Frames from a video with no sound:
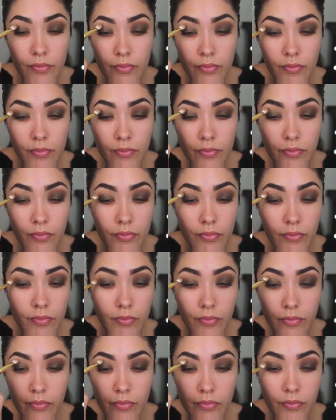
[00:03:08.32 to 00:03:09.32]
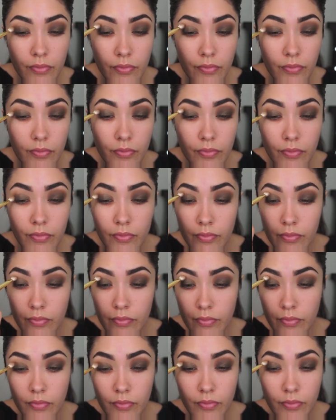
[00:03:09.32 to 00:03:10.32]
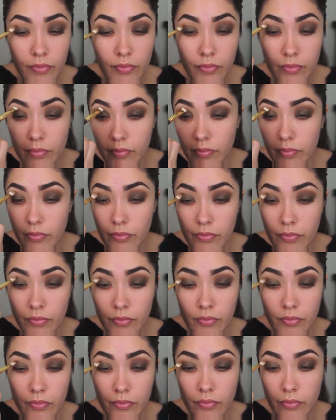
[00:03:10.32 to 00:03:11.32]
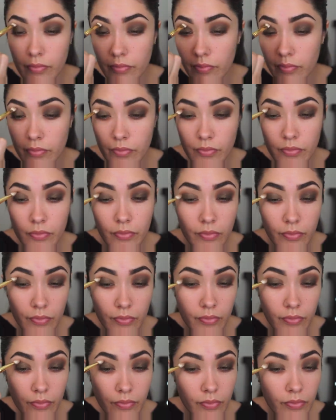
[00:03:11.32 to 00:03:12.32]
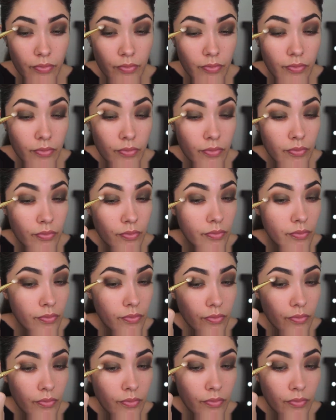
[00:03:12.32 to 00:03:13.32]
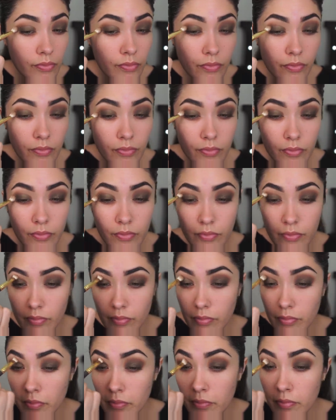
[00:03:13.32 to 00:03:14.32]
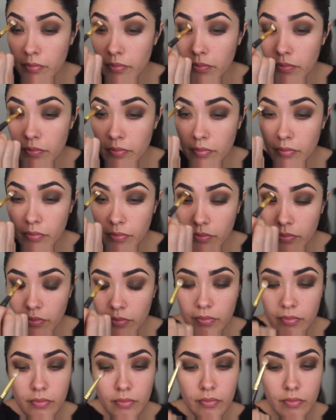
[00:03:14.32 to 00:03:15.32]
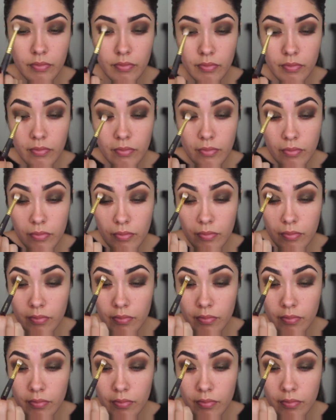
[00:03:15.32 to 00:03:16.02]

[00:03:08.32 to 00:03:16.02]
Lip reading: [no speech]